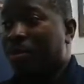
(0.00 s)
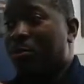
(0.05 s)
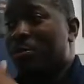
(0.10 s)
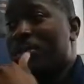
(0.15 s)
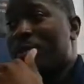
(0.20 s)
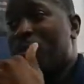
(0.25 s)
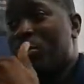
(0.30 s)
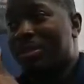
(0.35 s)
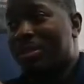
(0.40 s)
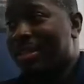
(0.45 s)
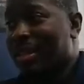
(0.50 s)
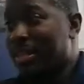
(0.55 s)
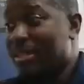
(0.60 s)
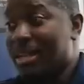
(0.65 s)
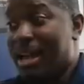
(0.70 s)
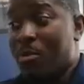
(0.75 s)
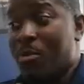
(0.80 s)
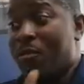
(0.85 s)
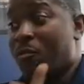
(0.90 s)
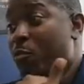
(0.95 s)
We doing things
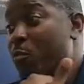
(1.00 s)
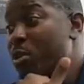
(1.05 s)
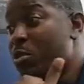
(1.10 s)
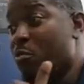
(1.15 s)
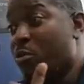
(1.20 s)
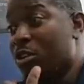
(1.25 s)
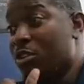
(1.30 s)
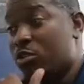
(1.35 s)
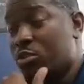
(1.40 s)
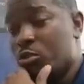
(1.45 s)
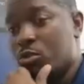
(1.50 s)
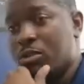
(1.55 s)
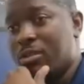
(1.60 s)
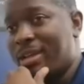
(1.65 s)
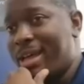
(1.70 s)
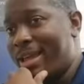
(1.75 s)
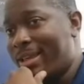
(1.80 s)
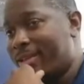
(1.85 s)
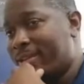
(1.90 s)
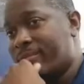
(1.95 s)
however we want to do it.
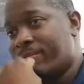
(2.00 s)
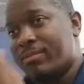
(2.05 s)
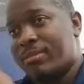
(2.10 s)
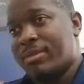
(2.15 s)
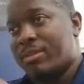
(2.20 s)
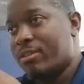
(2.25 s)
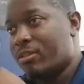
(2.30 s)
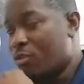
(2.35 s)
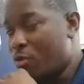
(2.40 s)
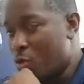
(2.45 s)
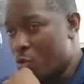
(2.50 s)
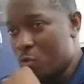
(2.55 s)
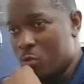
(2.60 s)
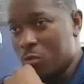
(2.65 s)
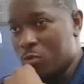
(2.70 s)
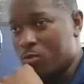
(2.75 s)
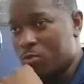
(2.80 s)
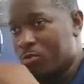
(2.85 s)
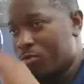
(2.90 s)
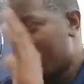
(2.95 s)
Like,
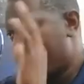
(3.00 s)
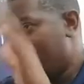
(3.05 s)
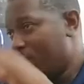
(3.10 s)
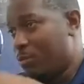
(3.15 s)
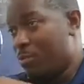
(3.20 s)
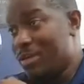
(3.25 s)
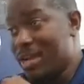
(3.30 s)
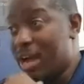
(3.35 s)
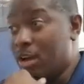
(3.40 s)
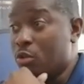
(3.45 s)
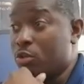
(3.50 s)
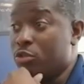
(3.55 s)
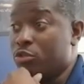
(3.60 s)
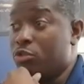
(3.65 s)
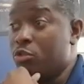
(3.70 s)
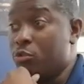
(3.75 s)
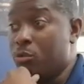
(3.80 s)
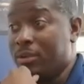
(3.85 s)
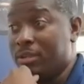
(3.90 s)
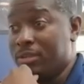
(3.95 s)
cool. We're not going to
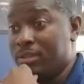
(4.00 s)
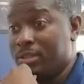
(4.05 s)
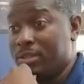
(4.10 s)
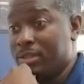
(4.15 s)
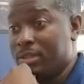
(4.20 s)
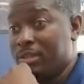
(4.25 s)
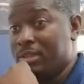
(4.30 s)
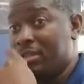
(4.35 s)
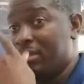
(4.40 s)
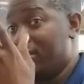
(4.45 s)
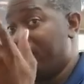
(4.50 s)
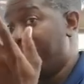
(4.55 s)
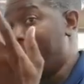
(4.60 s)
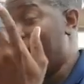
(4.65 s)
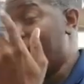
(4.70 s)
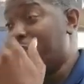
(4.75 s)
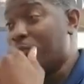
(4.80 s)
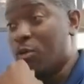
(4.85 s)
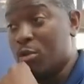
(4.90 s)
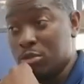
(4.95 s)
do it.
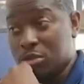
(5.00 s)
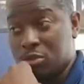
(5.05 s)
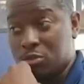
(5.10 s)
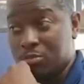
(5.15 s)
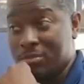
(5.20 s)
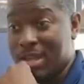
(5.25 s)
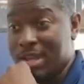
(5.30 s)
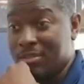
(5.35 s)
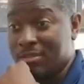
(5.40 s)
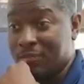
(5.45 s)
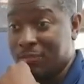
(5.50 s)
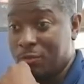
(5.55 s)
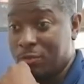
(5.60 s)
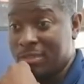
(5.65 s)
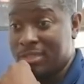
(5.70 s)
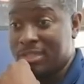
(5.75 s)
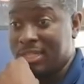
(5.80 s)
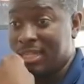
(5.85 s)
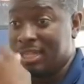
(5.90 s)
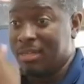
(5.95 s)
Fast forward to
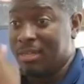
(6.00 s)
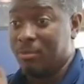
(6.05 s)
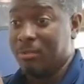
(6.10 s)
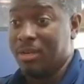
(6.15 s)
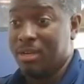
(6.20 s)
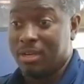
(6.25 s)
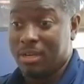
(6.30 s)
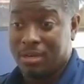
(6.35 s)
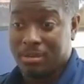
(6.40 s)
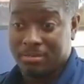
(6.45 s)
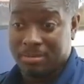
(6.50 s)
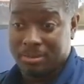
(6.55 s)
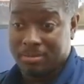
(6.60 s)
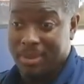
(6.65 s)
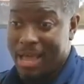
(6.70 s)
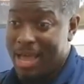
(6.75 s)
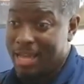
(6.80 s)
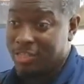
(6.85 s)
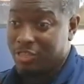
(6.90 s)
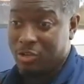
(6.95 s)
2014 when De
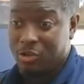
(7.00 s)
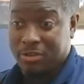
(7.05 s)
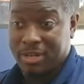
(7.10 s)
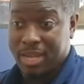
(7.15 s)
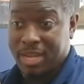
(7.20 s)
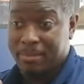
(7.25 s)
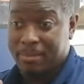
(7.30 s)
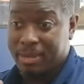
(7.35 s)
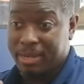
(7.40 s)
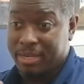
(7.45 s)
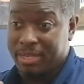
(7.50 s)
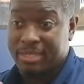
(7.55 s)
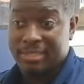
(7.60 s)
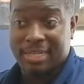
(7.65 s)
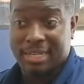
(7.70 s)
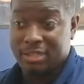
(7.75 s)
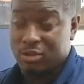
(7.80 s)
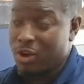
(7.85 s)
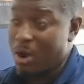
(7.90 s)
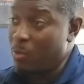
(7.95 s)
Blasio came in and he's
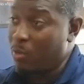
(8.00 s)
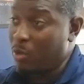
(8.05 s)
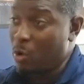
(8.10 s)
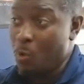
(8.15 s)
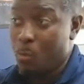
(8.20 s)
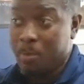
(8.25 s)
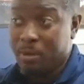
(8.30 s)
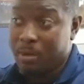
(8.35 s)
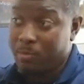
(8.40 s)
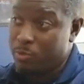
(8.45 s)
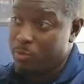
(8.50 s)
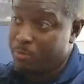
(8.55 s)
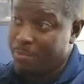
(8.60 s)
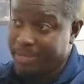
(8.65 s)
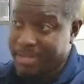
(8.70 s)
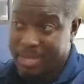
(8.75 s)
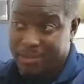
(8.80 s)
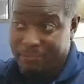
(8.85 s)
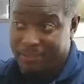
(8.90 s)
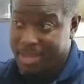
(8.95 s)
like, yo, I want to open up
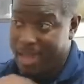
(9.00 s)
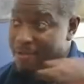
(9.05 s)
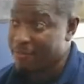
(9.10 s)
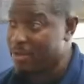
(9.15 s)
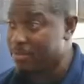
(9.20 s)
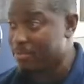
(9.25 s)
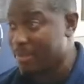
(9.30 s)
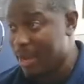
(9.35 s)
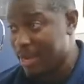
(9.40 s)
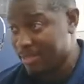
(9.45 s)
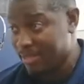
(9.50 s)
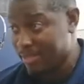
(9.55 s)
UPK for everybody.